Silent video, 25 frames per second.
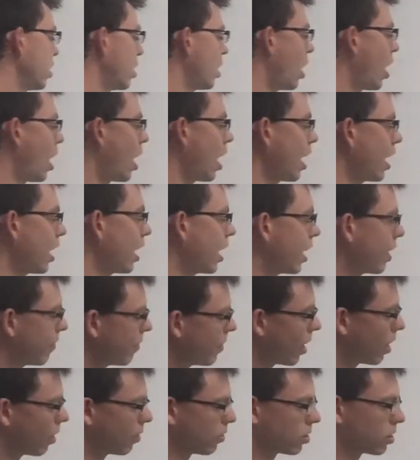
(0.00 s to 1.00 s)
I have
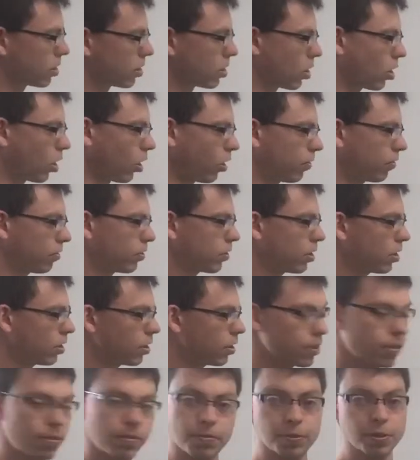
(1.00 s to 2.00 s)
now solved
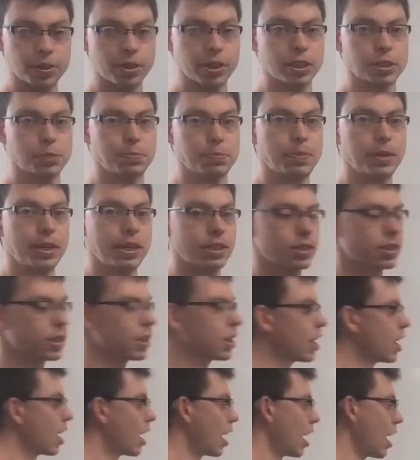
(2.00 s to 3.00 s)
for this
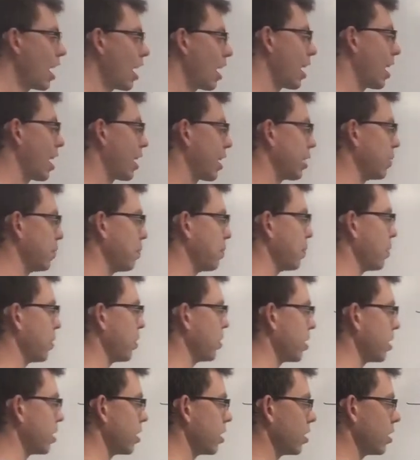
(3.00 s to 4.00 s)
piece, and I can put
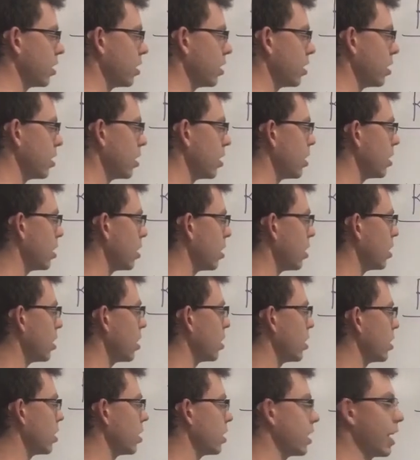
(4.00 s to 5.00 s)

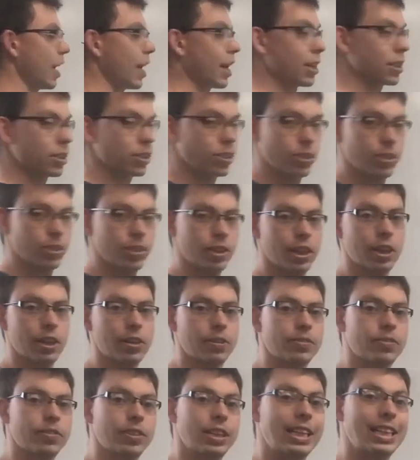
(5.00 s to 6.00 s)
the answer there,
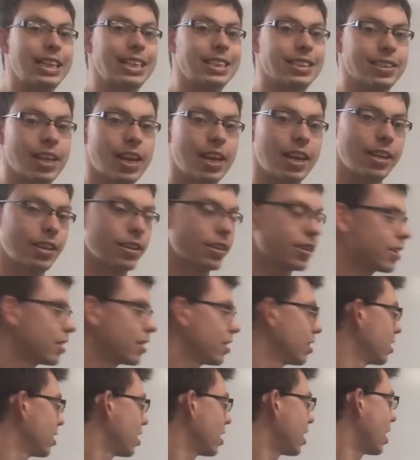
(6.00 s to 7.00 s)
is 8.
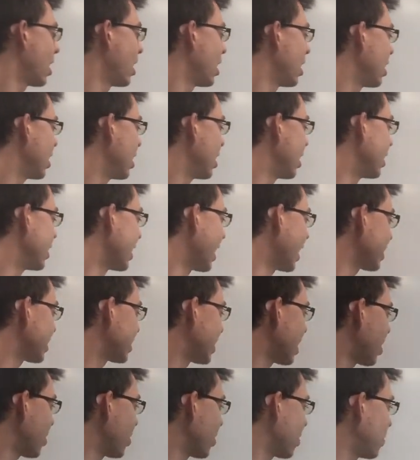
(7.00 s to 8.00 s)
And that's
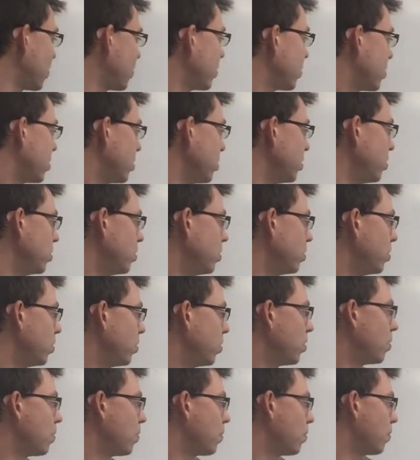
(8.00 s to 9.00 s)
how to
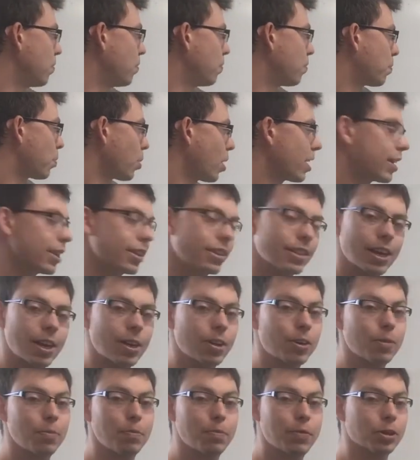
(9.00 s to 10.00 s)
break it
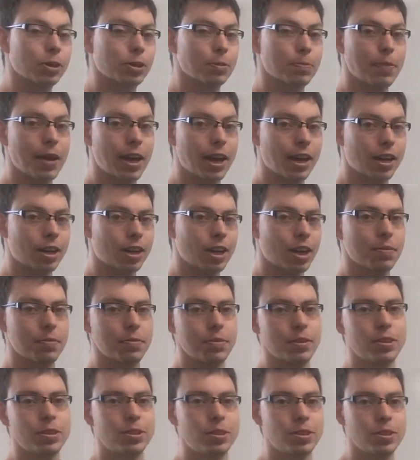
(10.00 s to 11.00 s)
down and build it back up
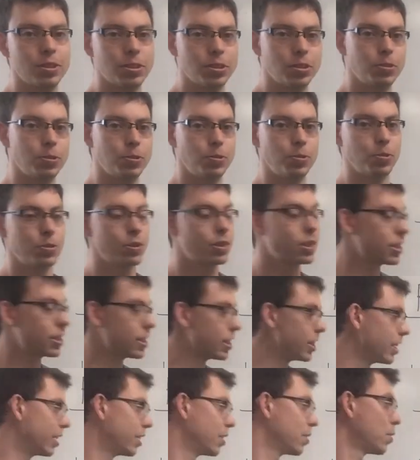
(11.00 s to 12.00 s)
to
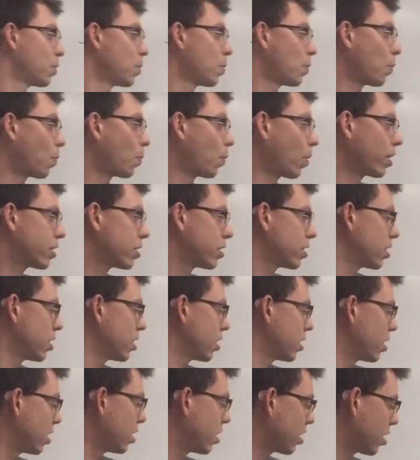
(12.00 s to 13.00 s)
see what
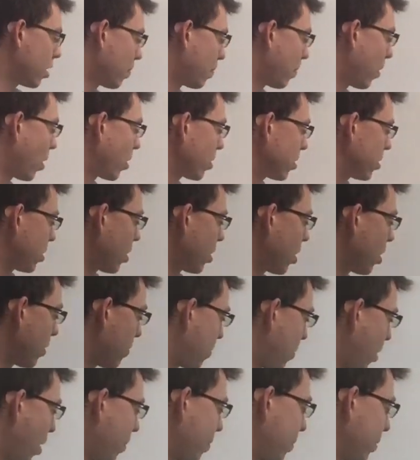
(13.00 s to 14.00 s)
the parts are
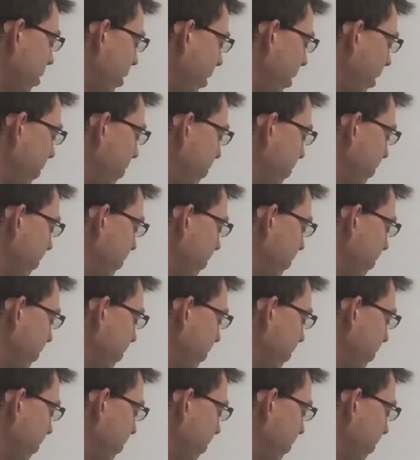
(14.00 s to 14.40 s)
properly.